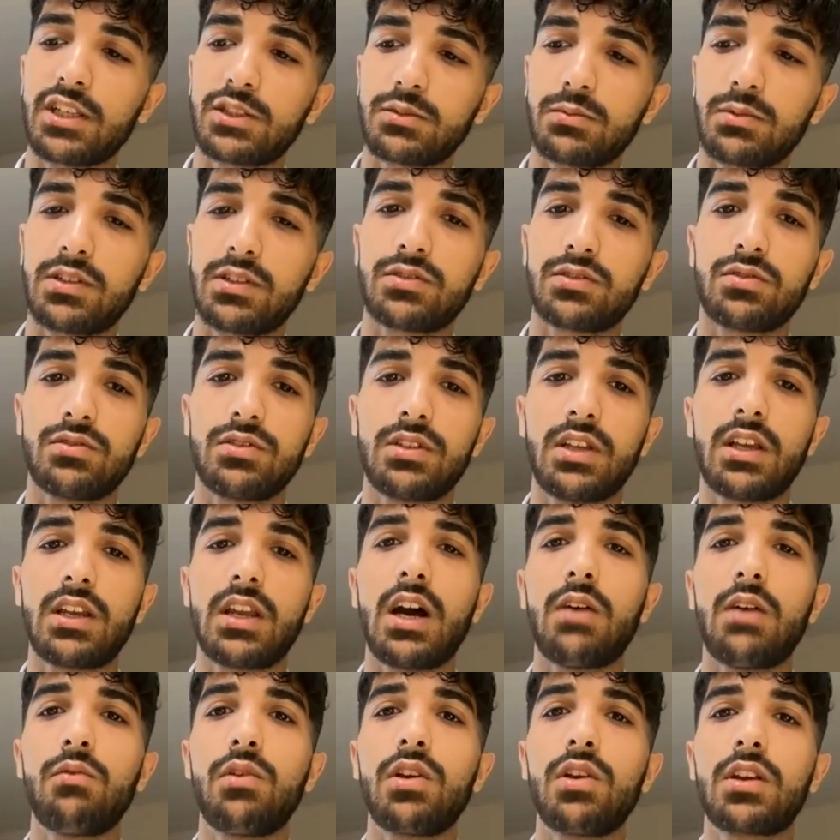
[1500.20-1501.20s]
placement. So then
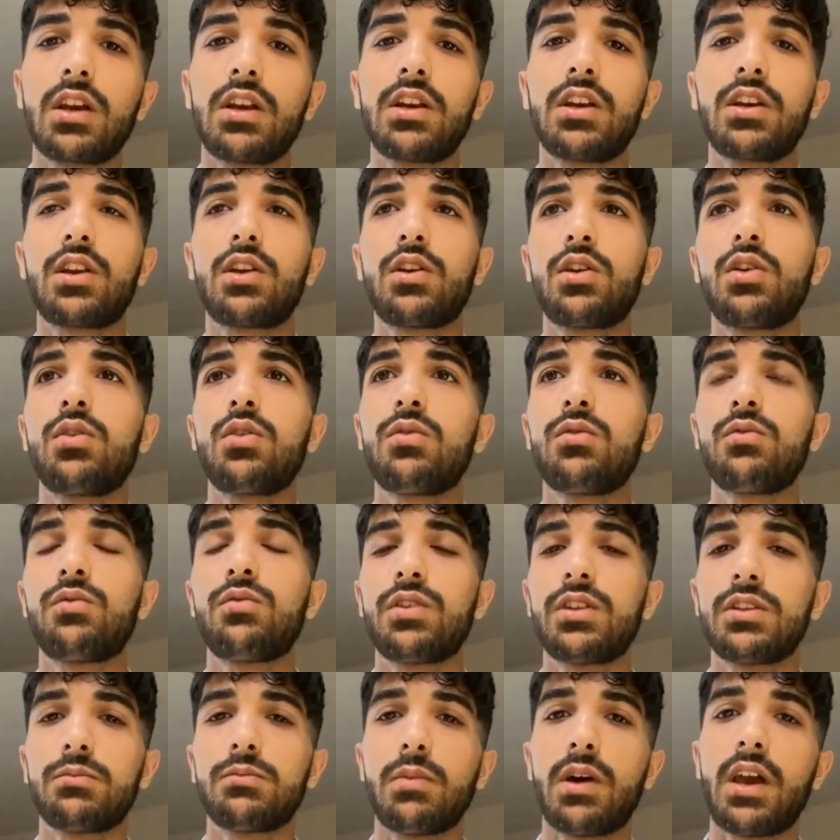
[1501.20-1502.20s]
I will continue
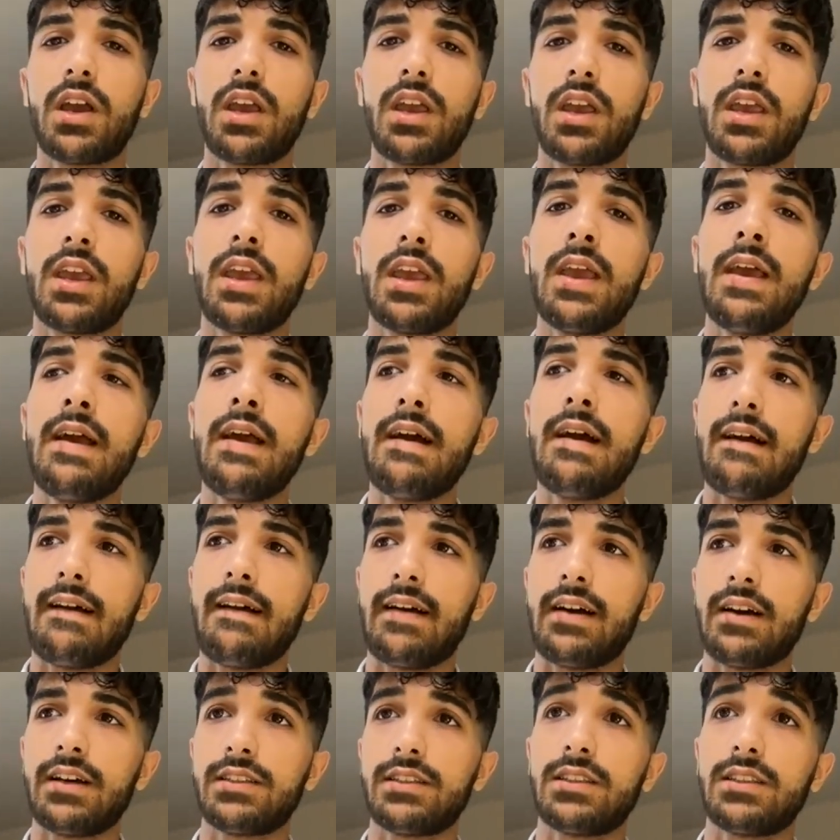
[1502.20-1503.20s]
with my
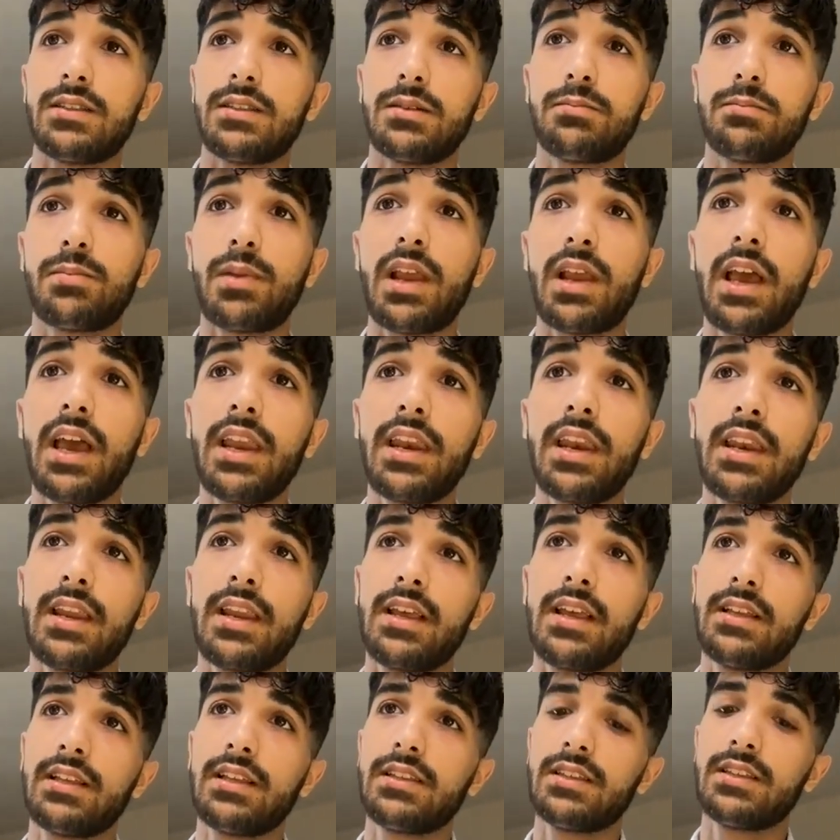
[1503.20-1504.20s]
the plan.
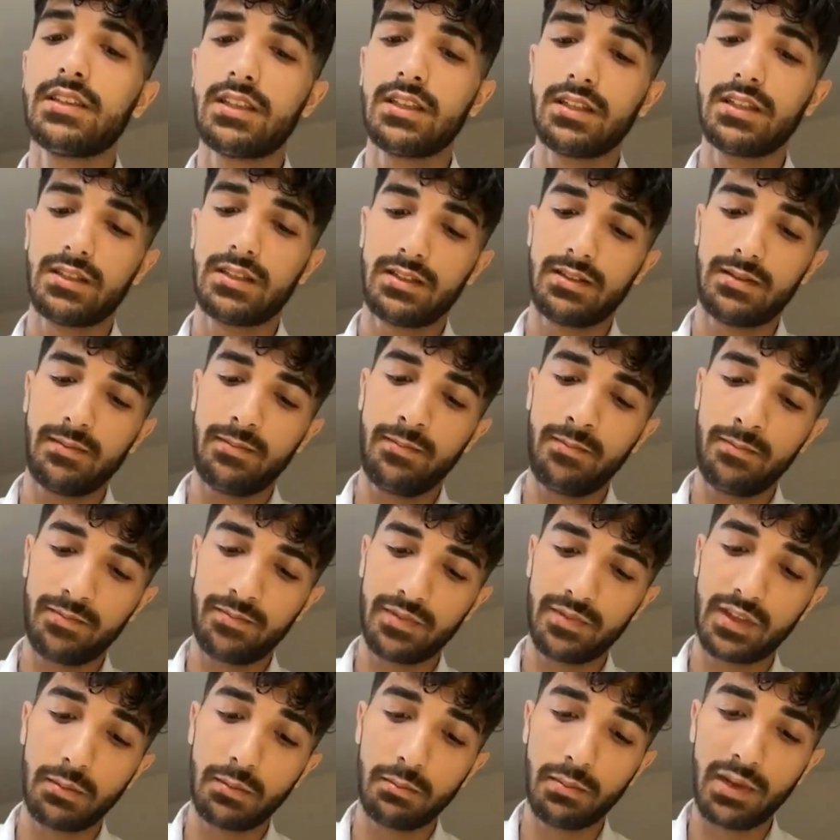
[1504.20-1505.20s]
And
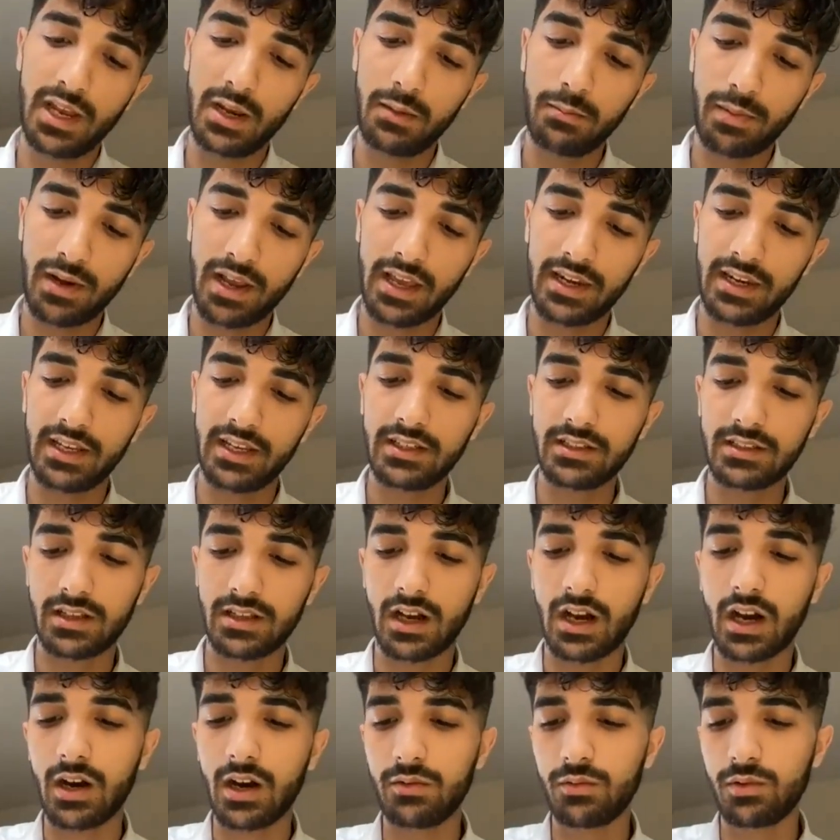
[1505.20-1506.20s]
the main plan is
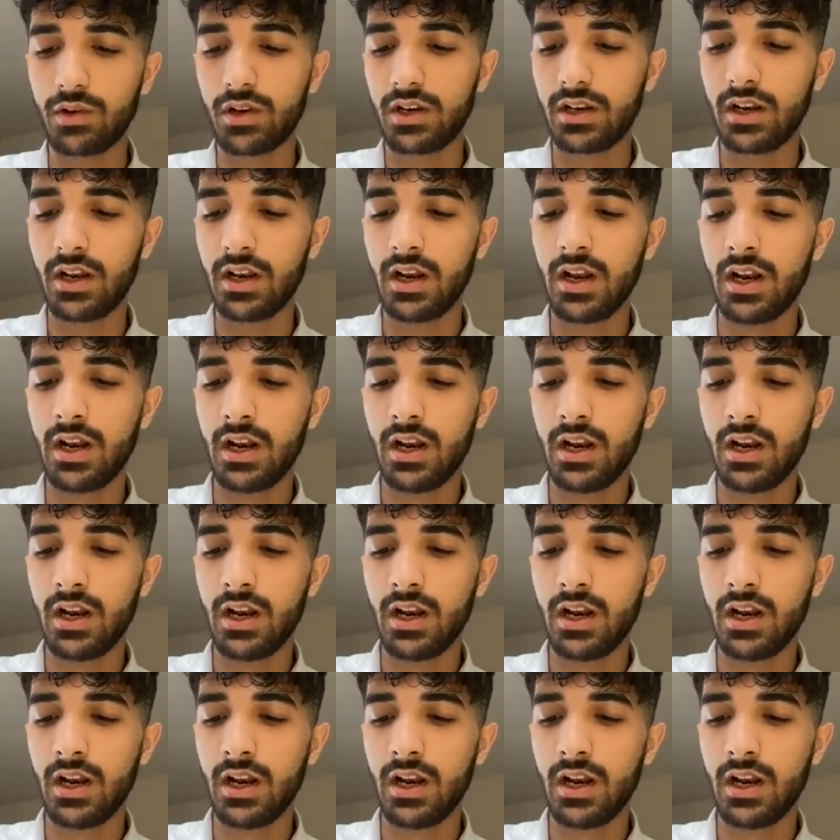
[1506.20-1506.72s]
I will